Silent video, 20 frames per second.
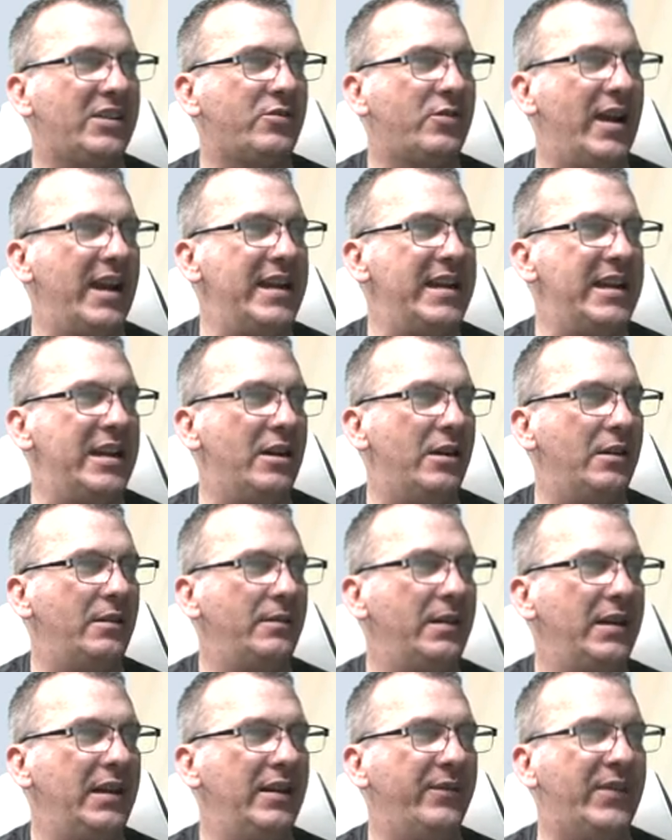right here,
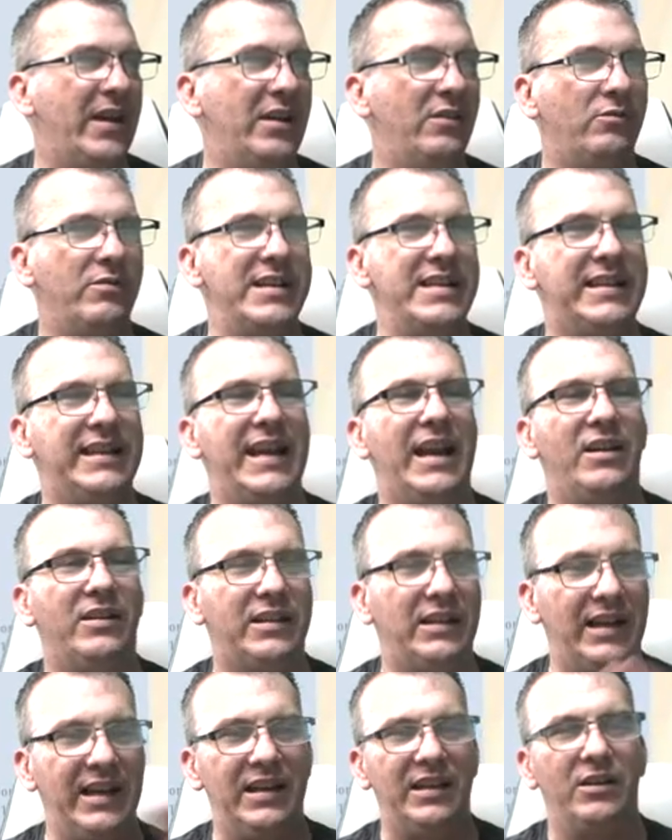if I
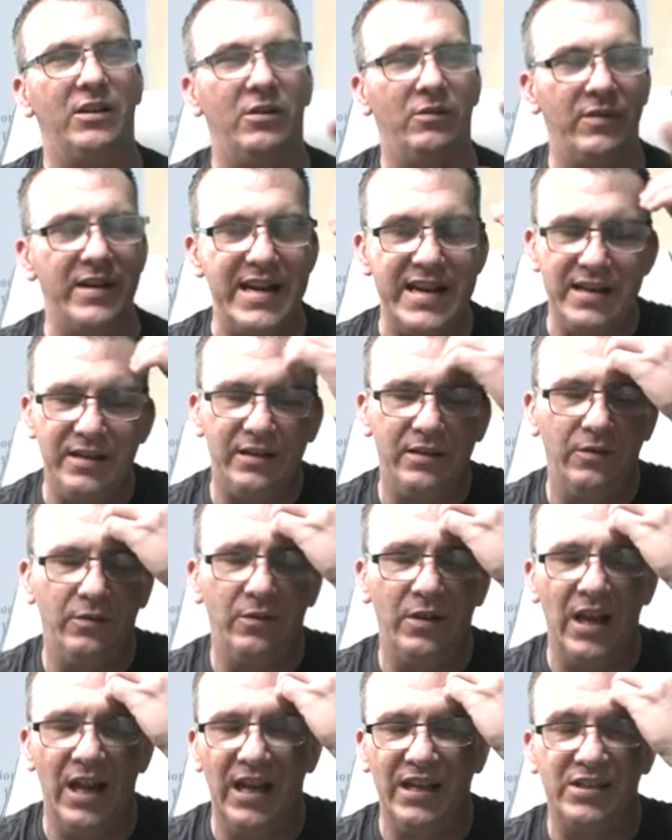recalculated or
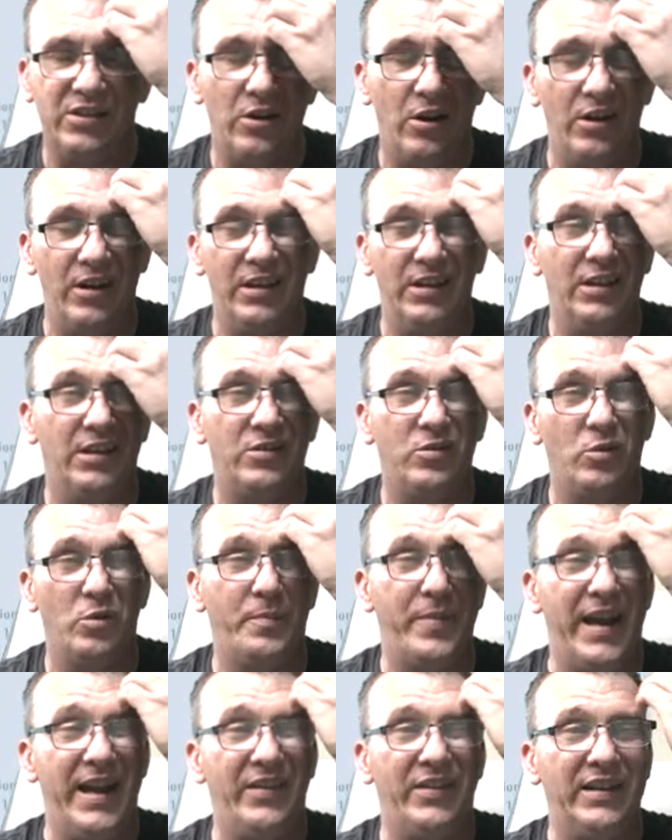restarted the
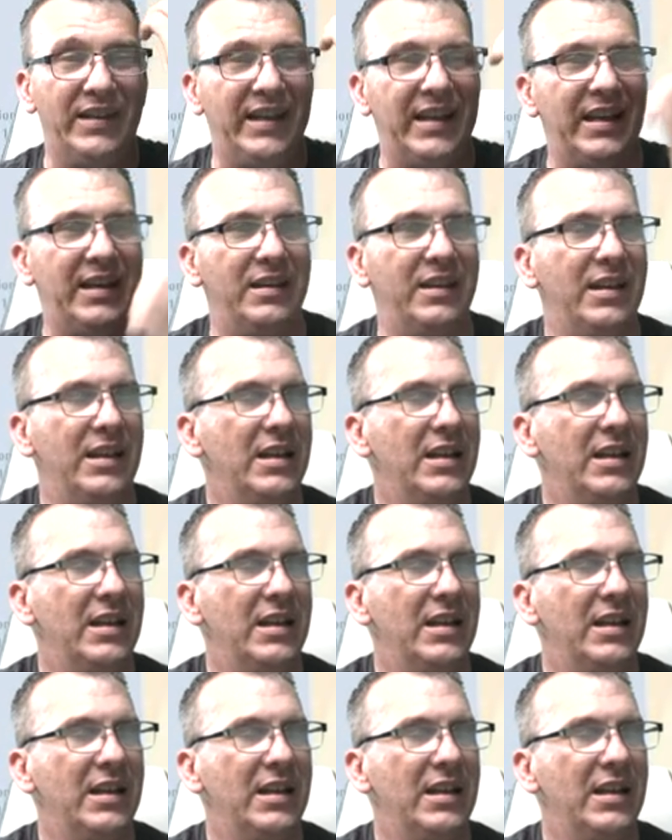toolpath again,